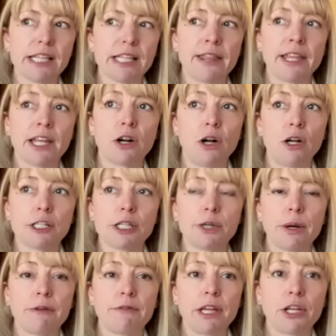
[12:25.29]
And then also
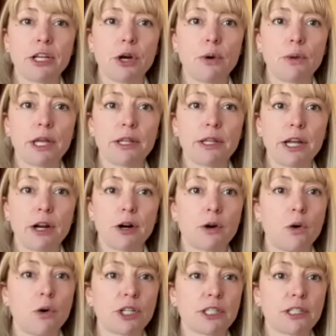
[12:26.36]
if they know that they're
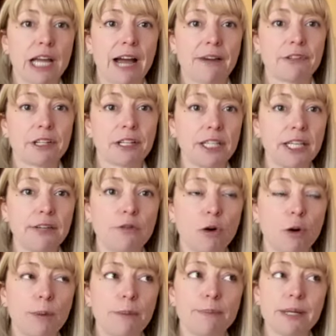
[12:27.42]
going to have to leave
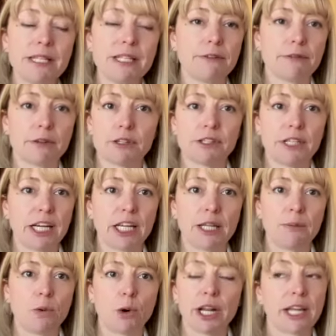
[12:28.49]
or be busy first thing in
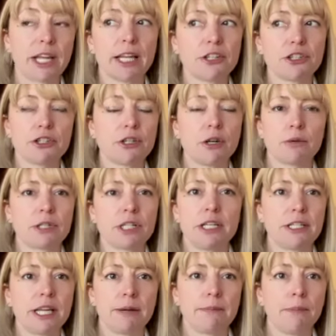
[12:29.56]
the morning, they just don't
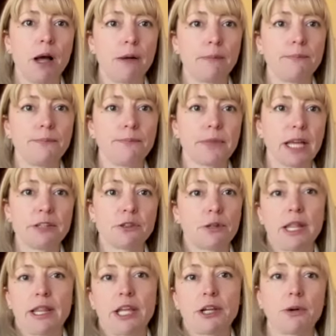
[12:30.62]
teat tape mom. And so
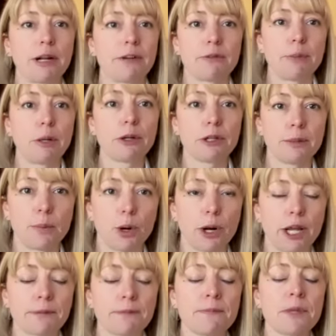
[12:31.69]
then they don't have to milk in the
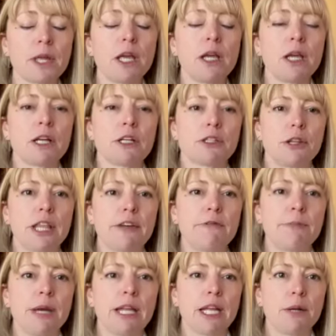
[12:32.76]
morning. So they've
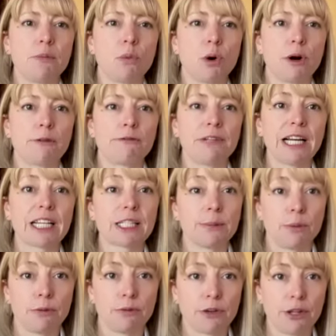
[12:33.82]
made it more
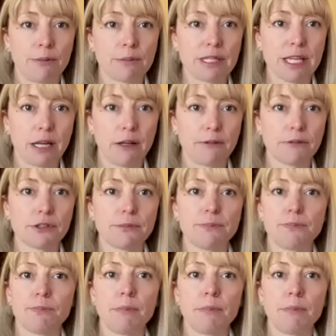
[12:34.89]
flexible for themselves.